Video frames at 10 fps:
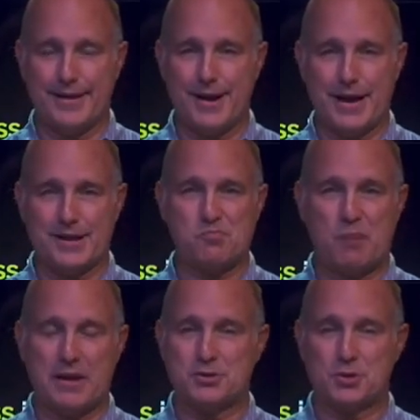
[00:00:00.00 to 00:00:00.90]
you know, on his
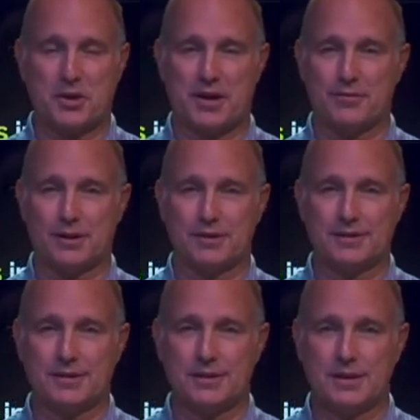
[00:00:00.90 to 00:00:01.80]
bench or whatever.
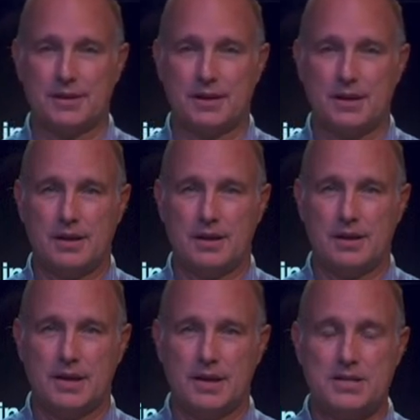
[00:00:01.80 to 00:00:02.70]

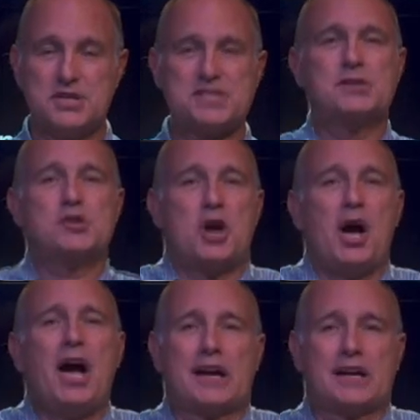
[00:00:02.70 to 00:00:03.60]
He just didn't
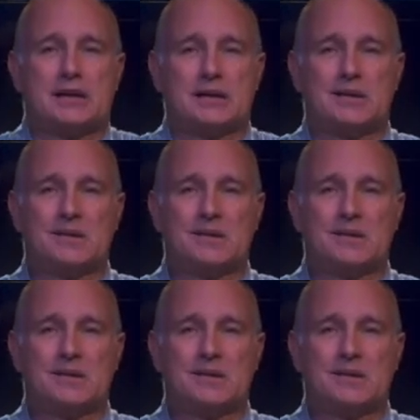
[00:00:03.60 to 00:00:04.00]
talk.